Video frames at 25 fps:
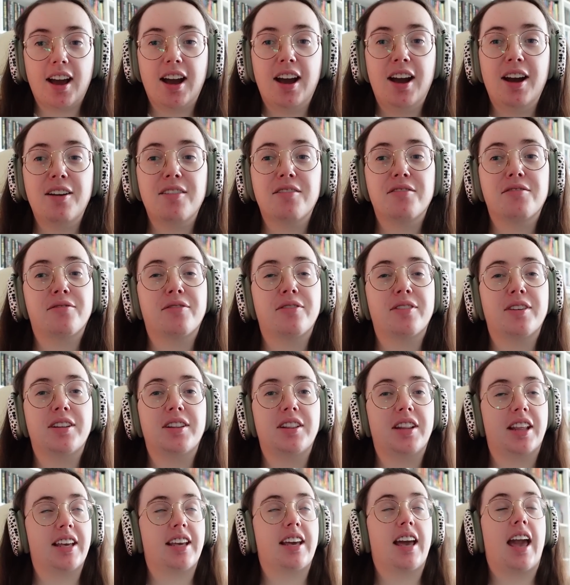of
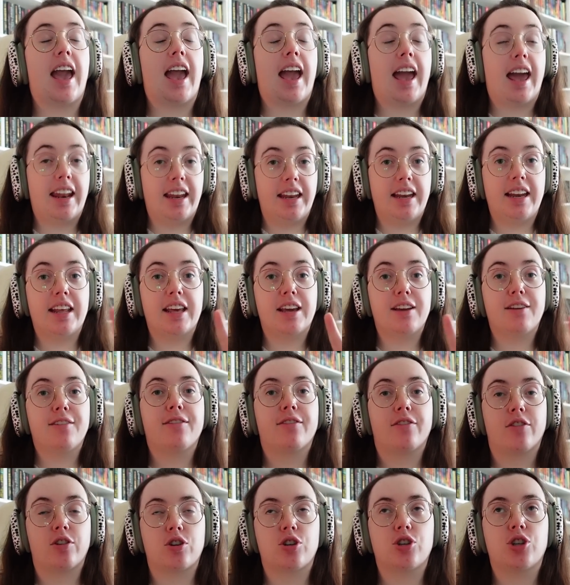like editing
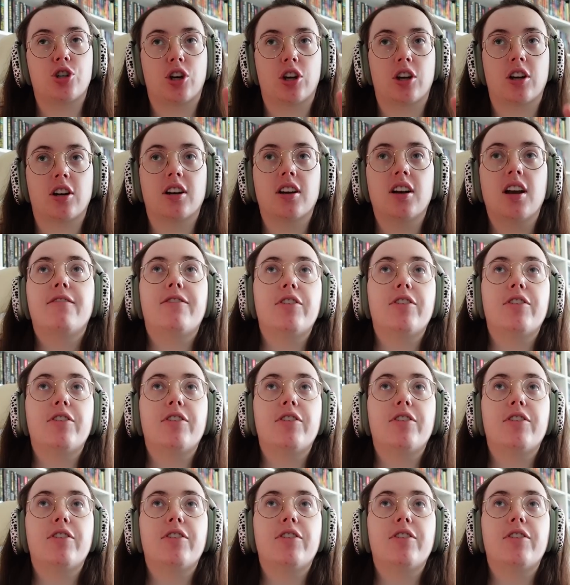for sure.